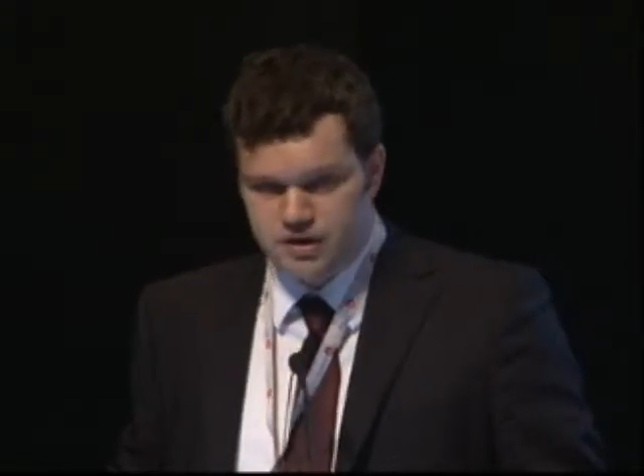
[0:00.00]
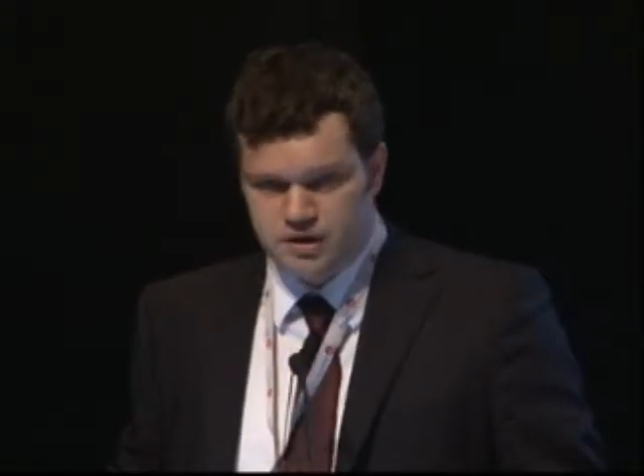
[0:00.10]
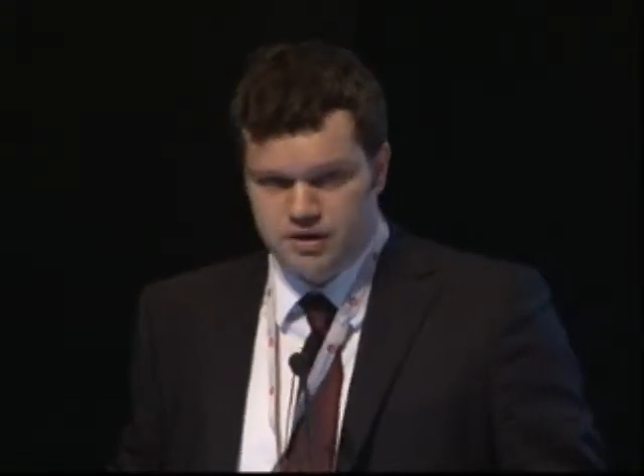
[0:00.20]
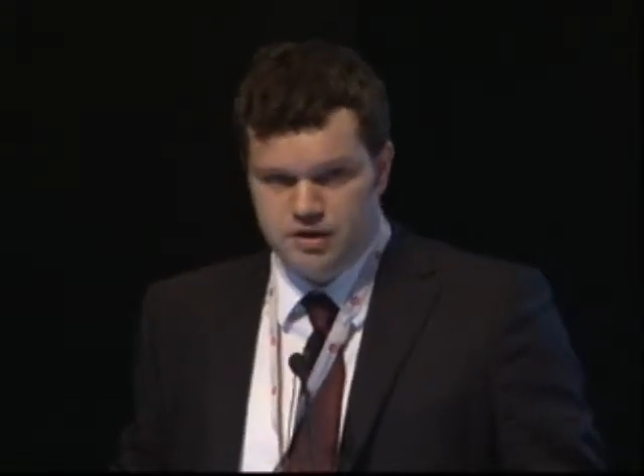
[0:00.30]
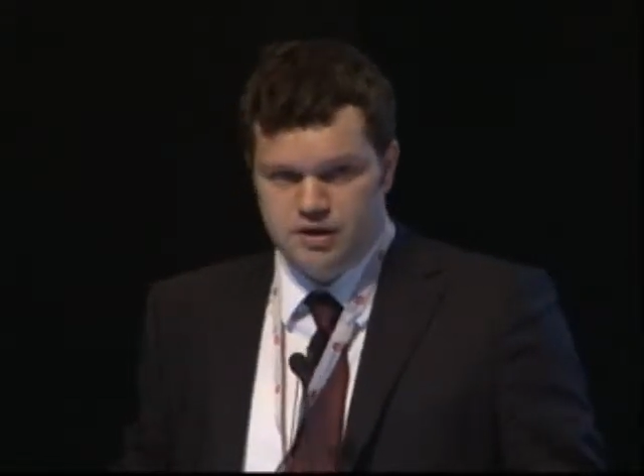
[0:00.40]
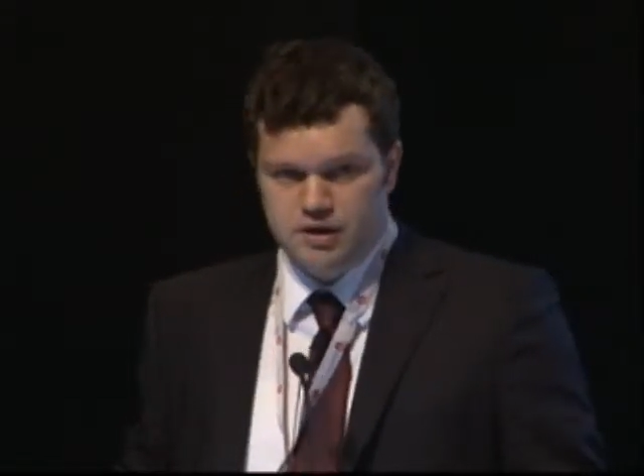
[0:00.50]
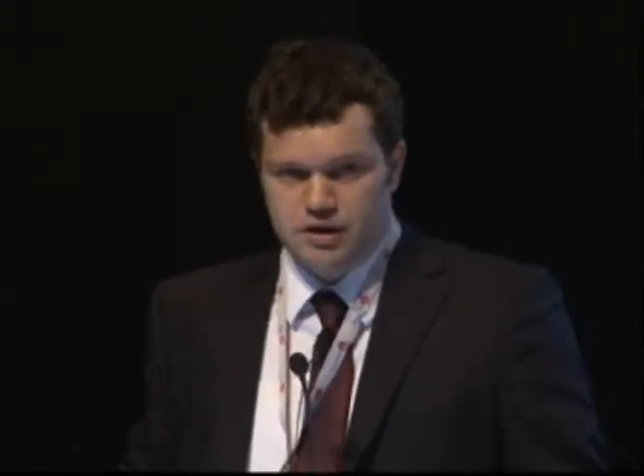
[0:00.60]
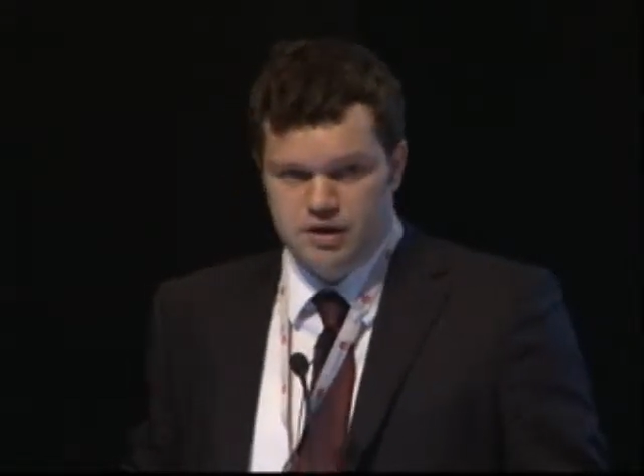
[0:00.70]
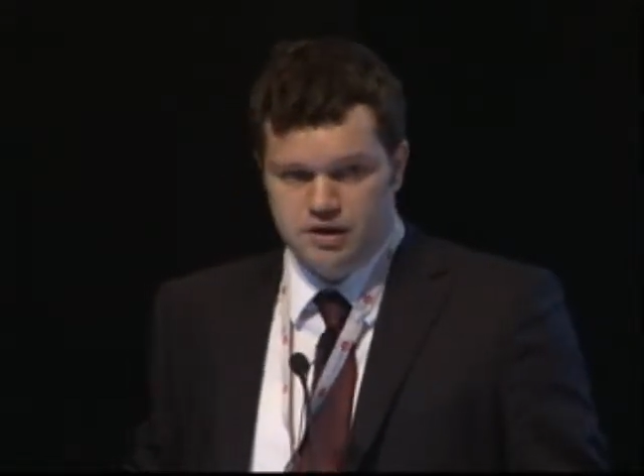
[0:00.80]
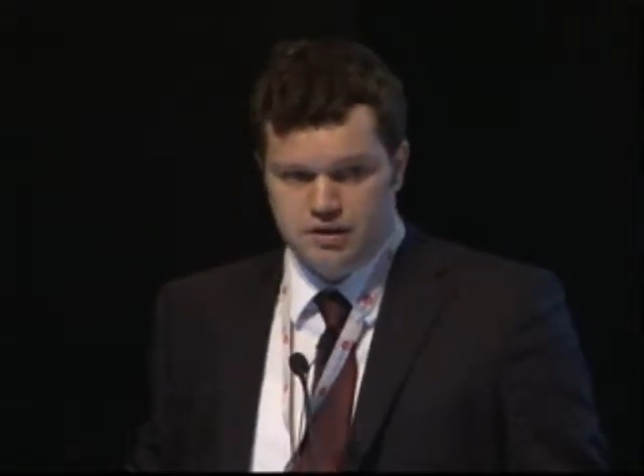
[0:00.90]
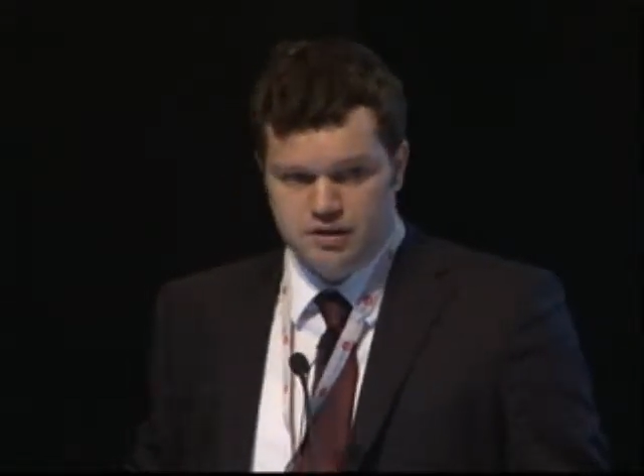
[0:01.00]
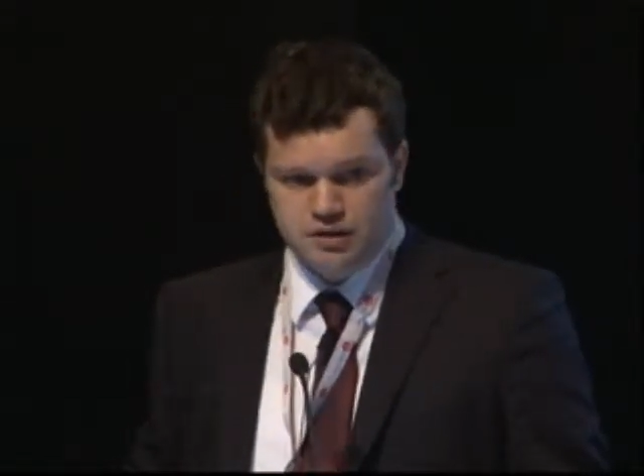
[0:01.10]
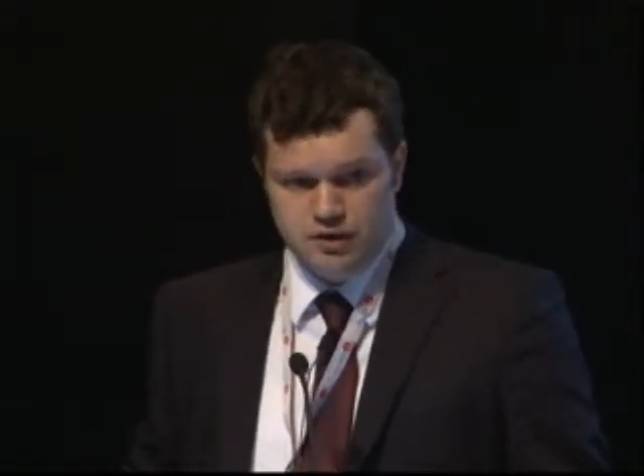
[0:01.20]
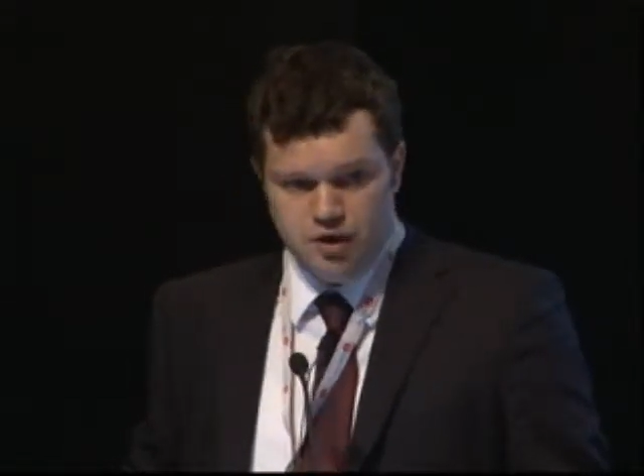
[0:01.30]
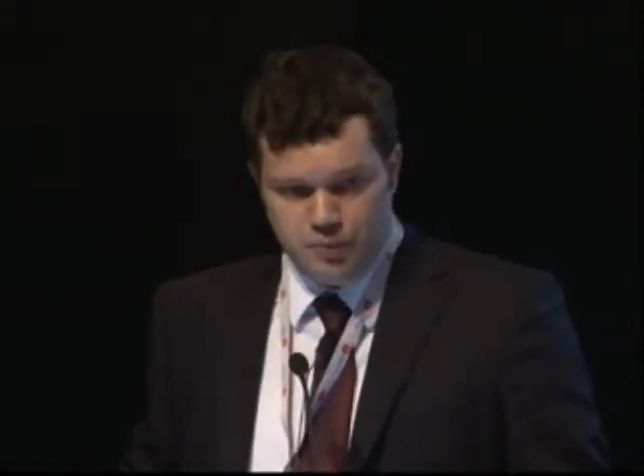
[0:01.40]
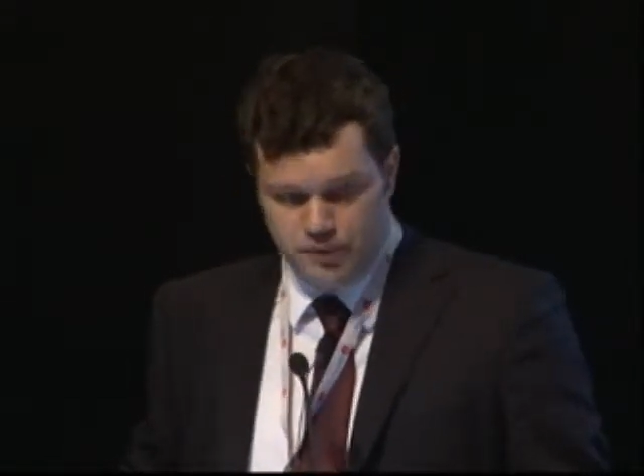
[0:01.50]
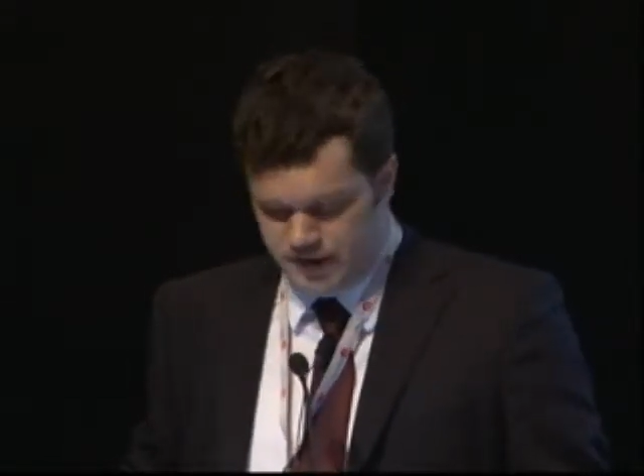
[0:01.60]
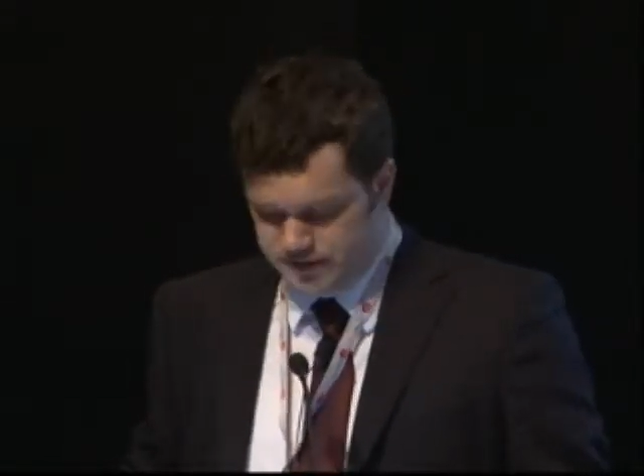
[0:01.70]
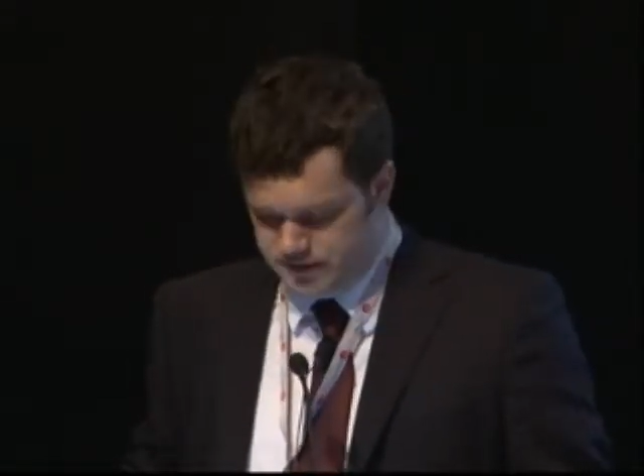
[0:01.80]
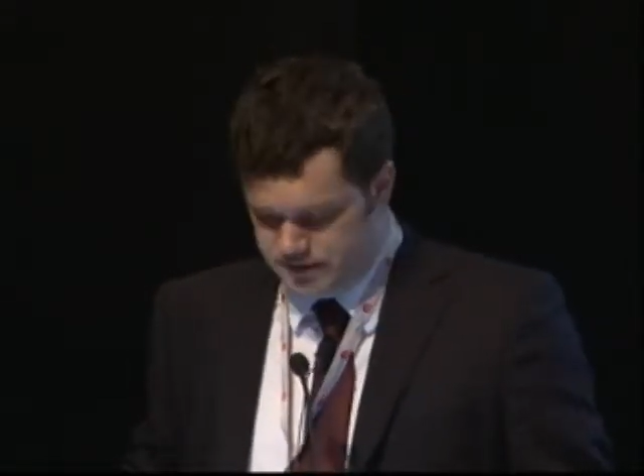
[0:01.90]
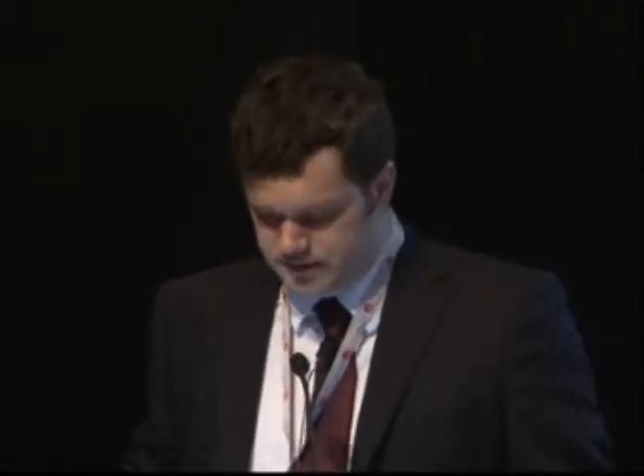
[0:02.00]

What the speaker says: operators